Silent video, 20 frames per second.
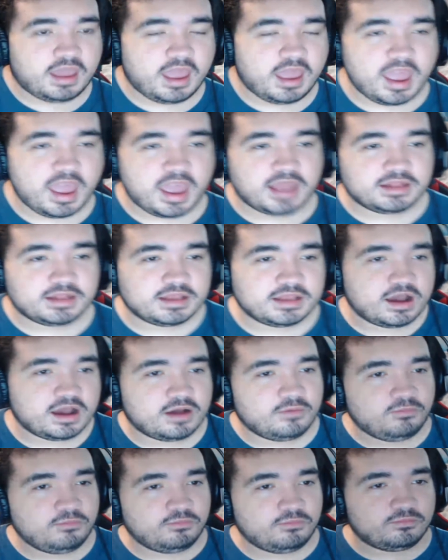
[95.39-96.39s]
And
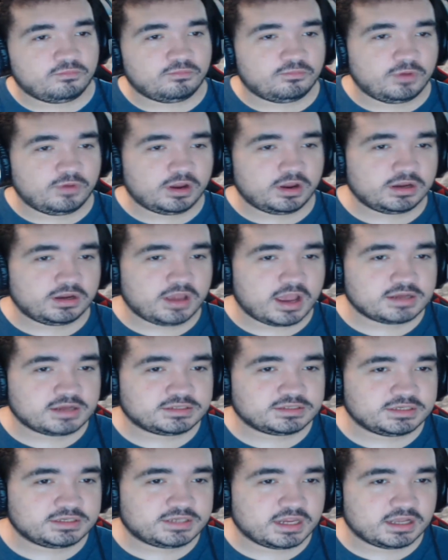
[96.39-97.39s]
we're gonna
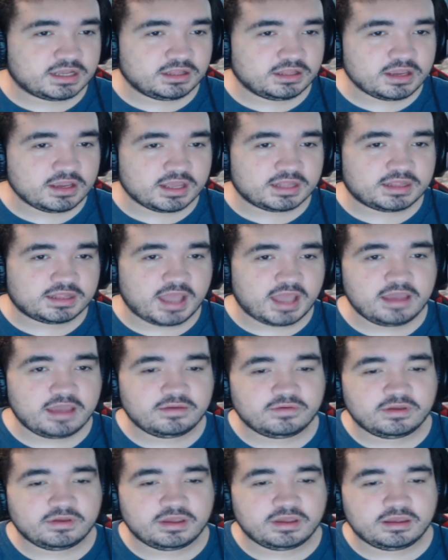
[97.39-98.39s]
actually take a look at
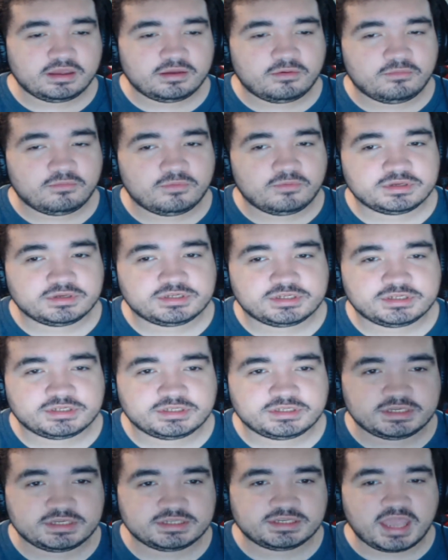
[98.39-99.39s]
that,
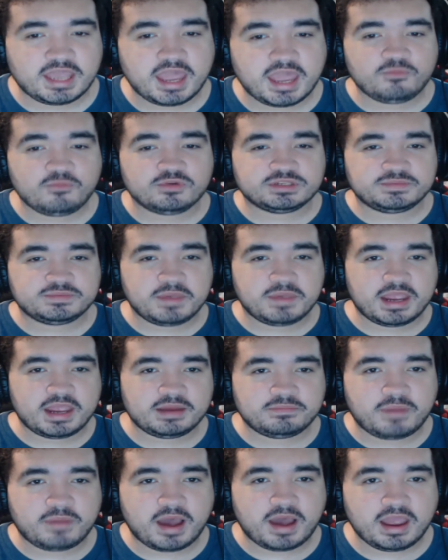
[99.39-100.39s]
which this game was
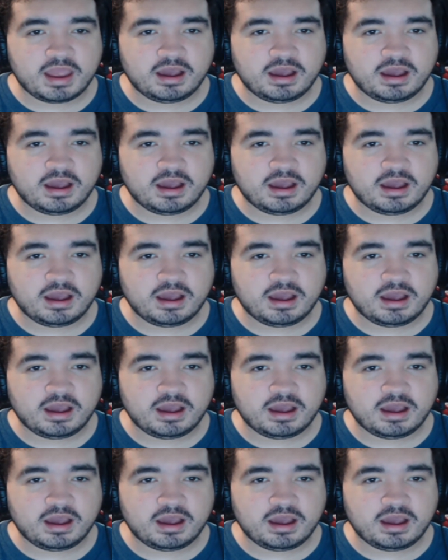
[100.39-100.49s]
made by